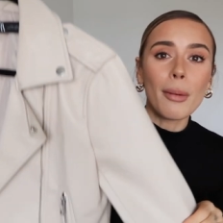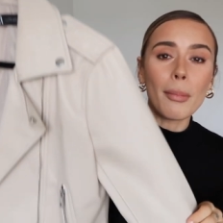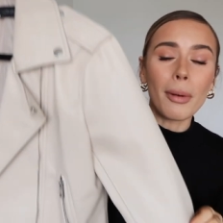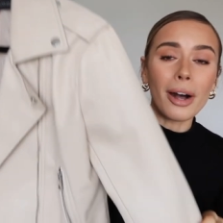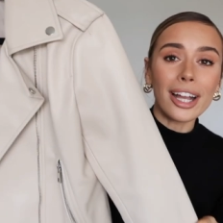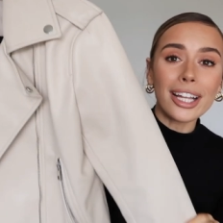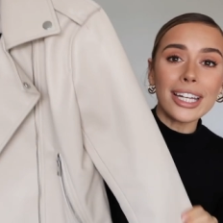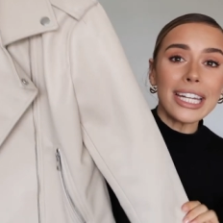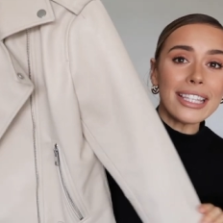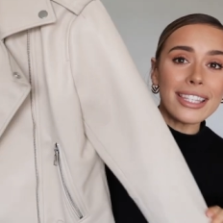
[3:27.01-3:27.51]

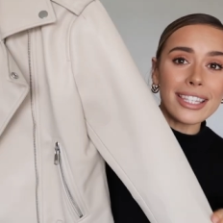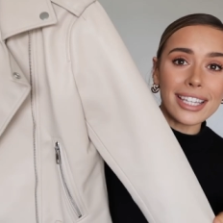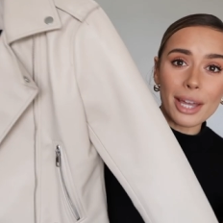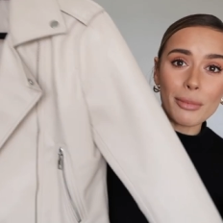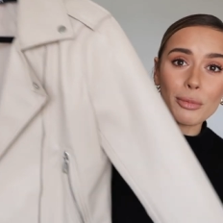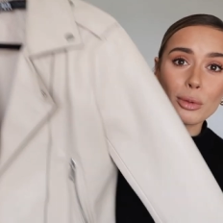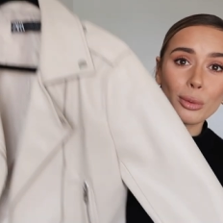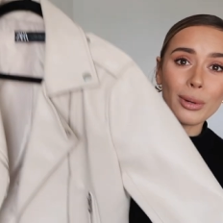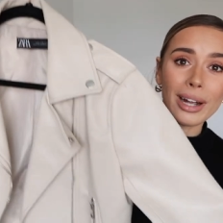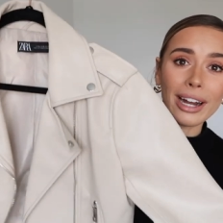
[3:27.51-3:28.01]
But I need to
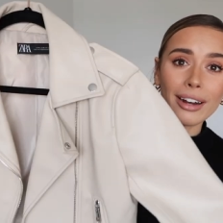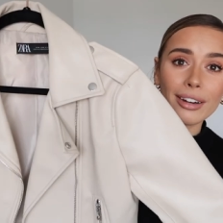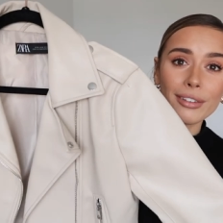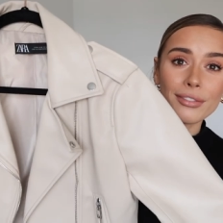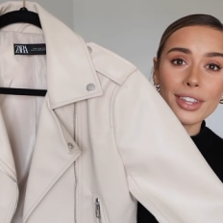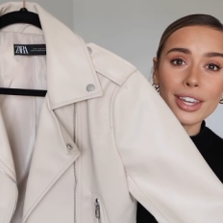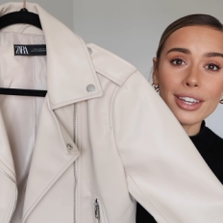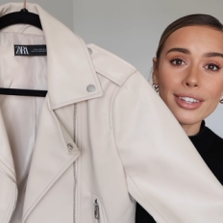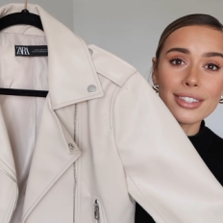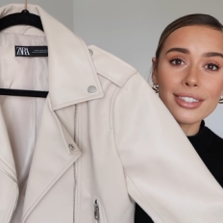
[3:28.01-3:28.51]
get more wear
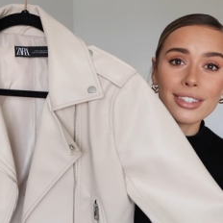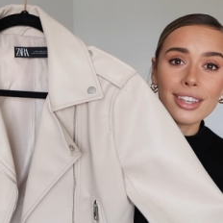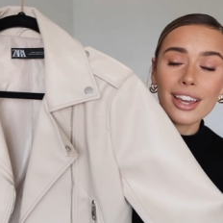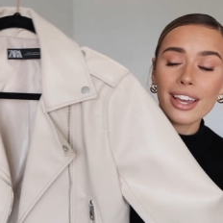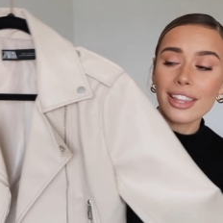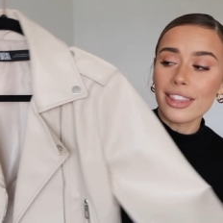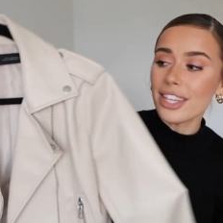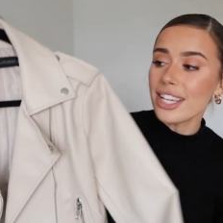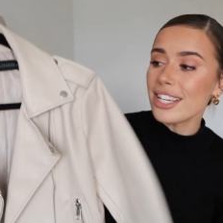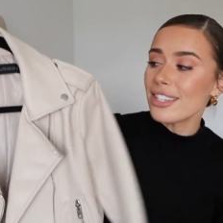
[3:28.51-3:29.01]
out of this.
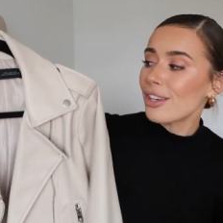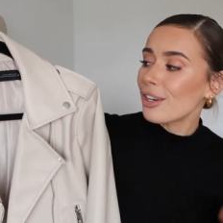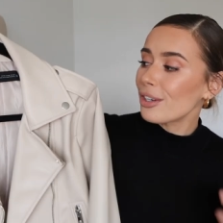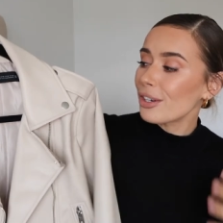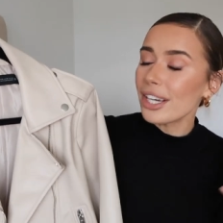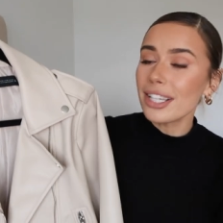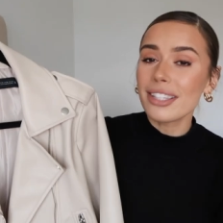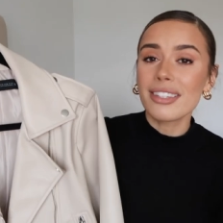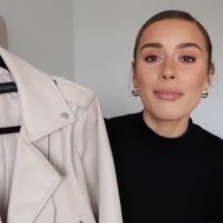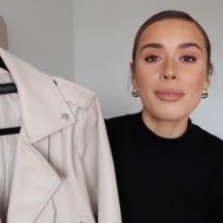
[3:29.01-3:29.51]
These
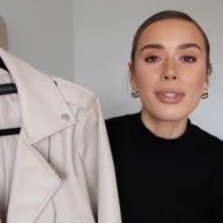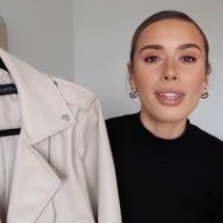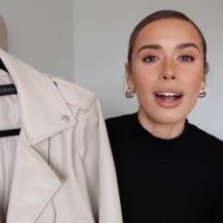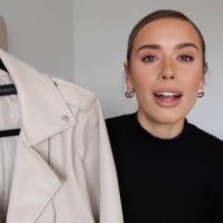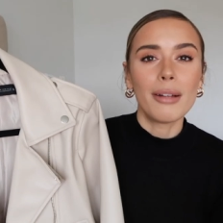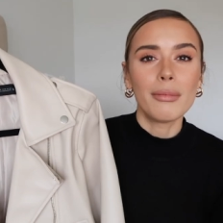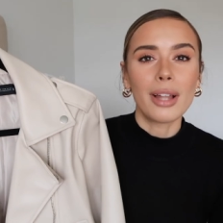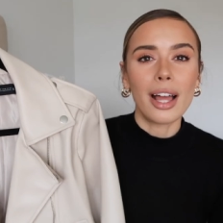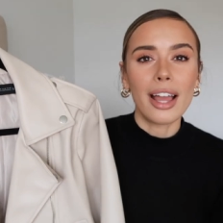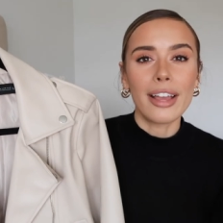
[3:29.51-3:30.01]
aren't items that
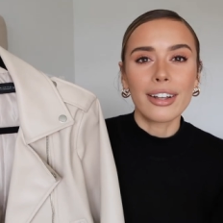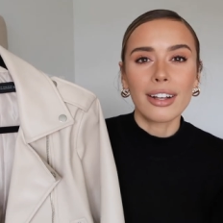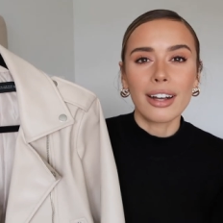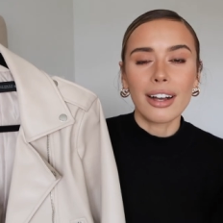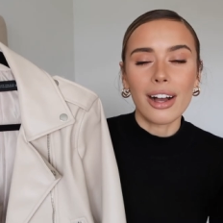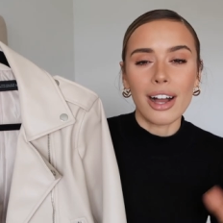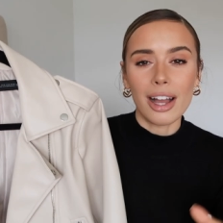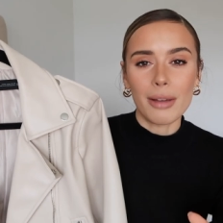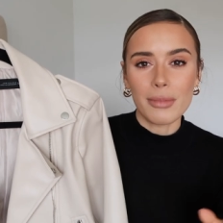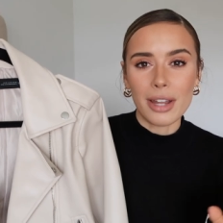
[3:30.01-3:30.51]
I'm like,
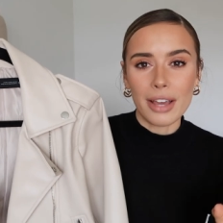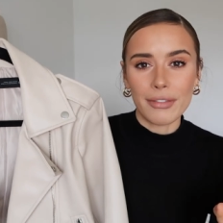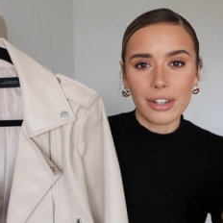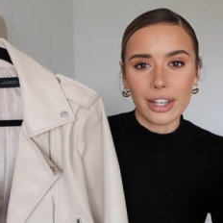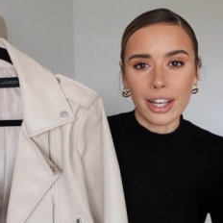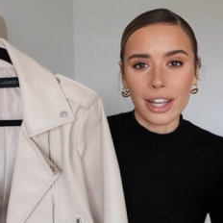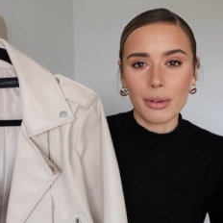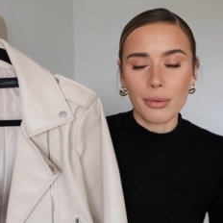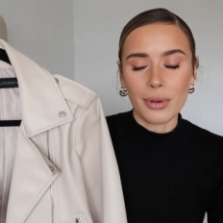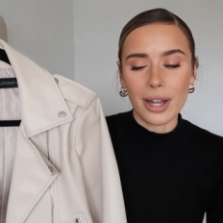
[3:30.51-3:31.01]
I'm
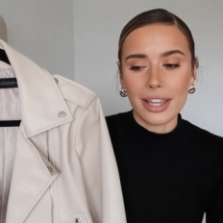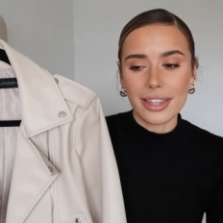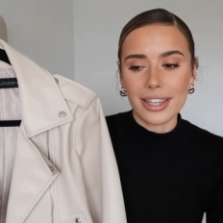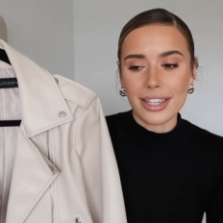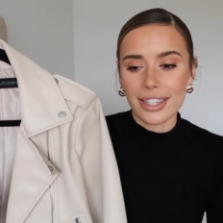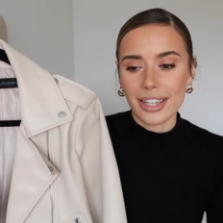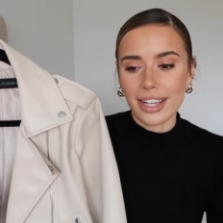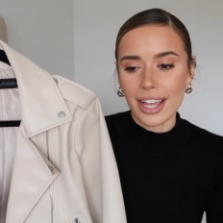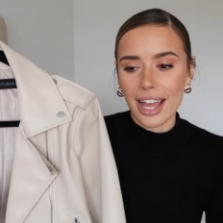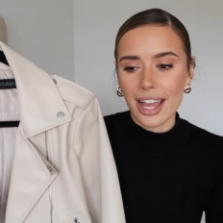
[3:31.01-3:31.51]
never going to wear
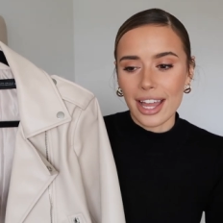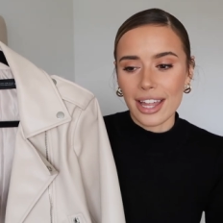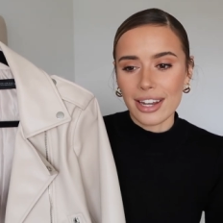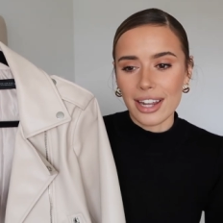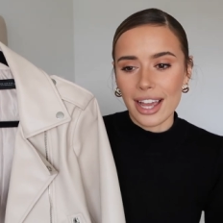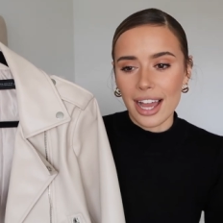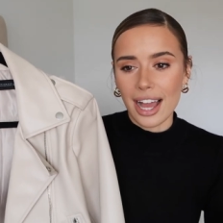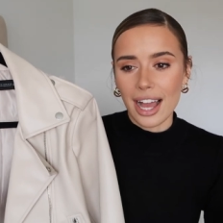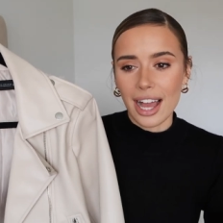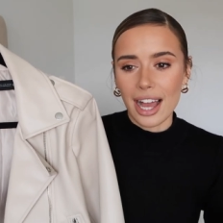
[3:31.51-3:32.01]
these
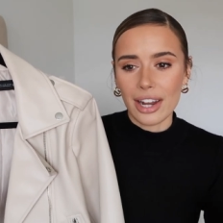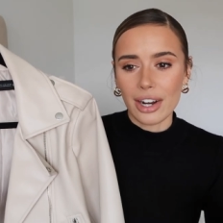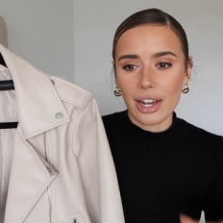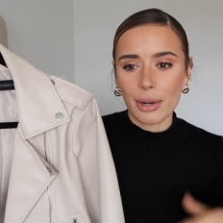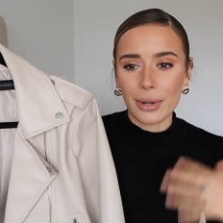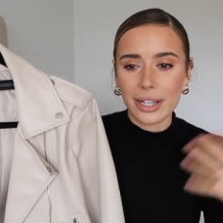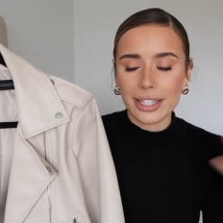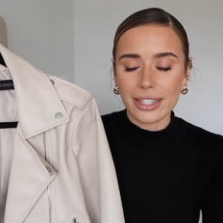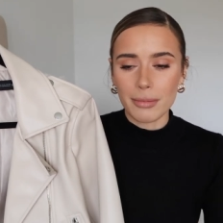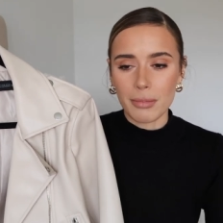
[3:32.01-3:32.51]
again and I
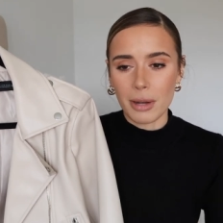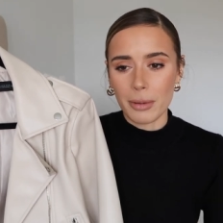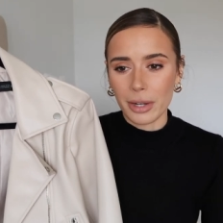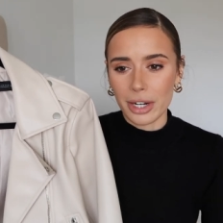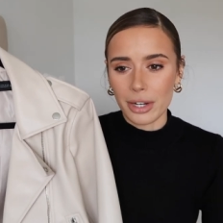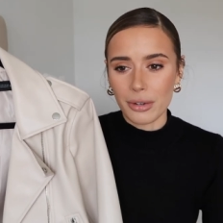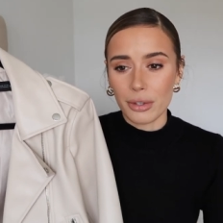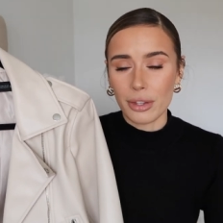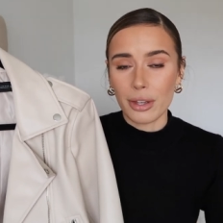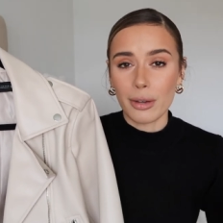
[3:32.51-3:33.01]
wasted my
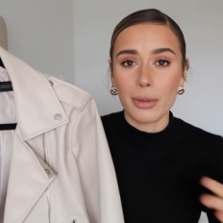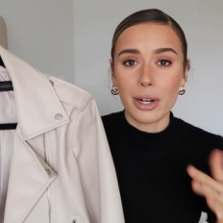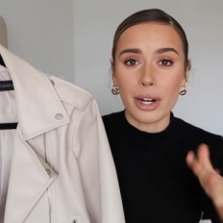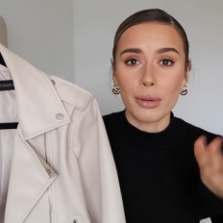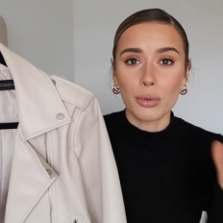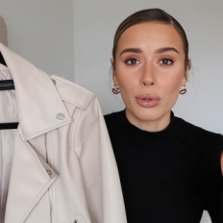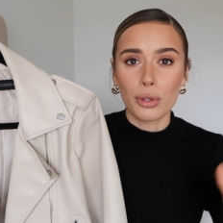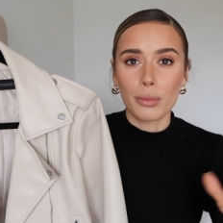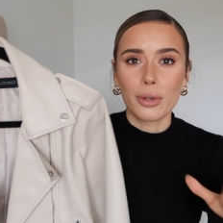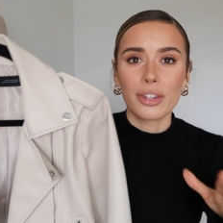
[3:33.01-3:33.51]
money on them and
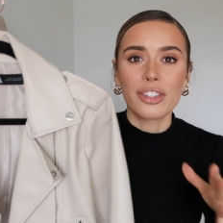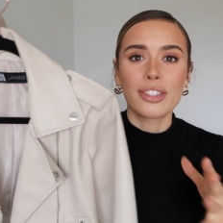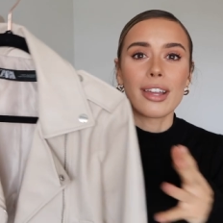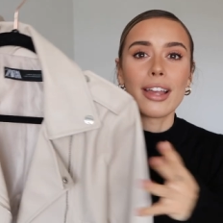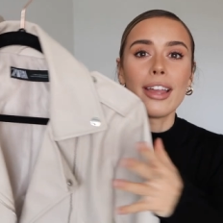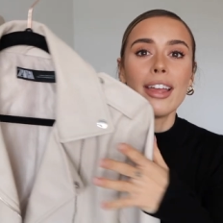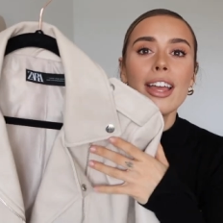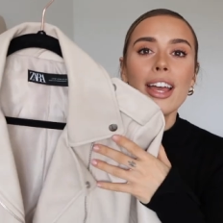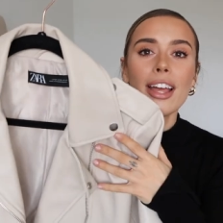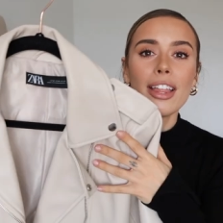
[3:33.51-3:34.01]
I wore them on site.